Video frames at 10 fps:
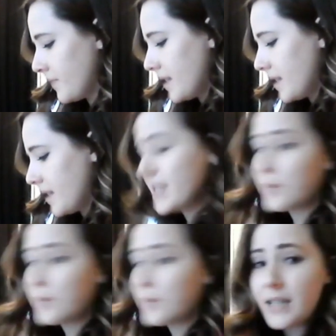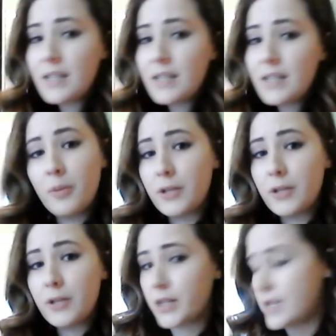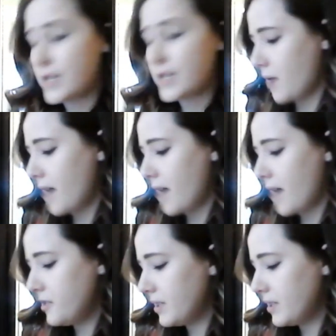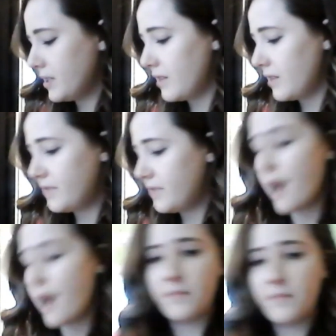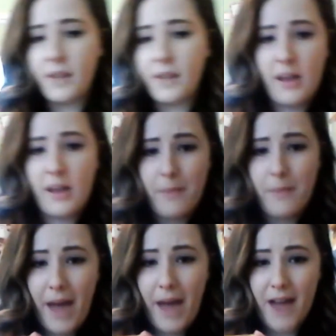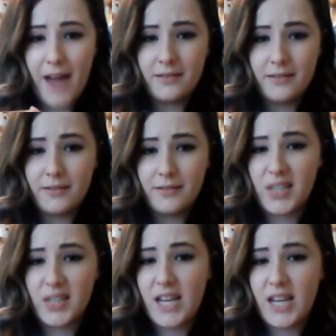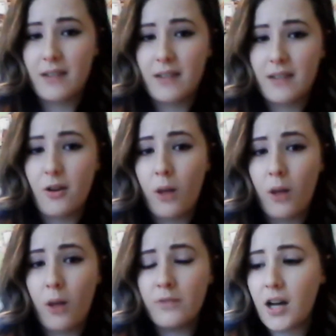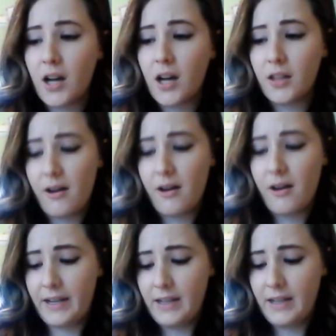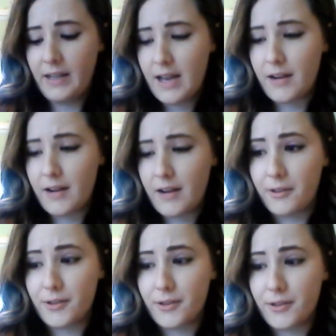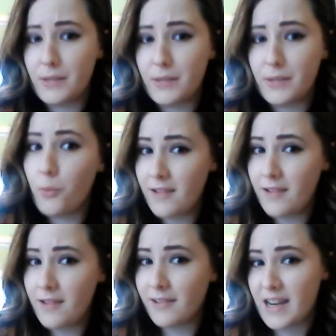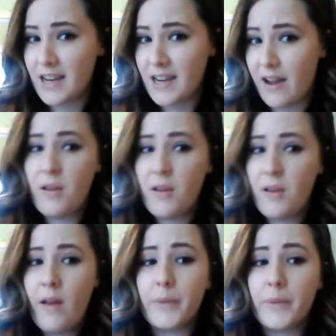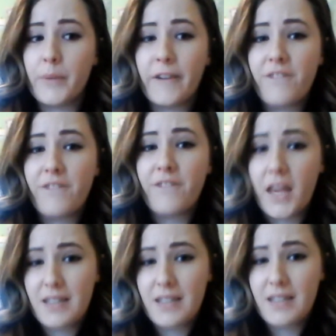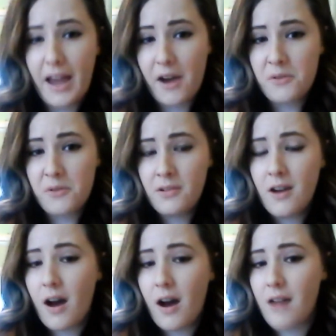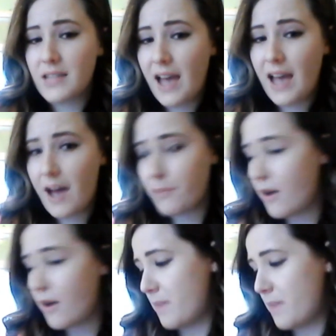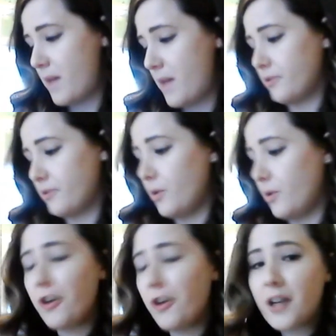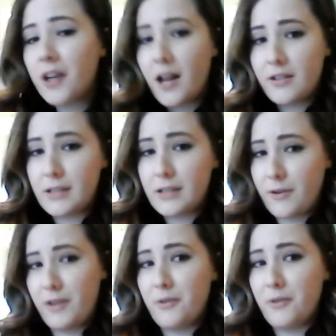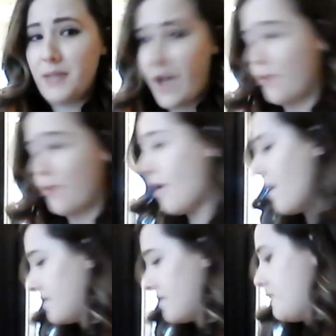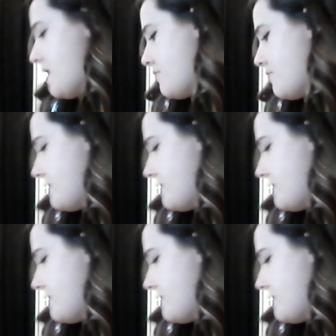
And then this part gets a little bit tricky. So I'm going to lift up my bag. You'll see it has all of the color on it, and it also is wet right now, and put it face down on top of my paper. So all the color is going to go down on the paper.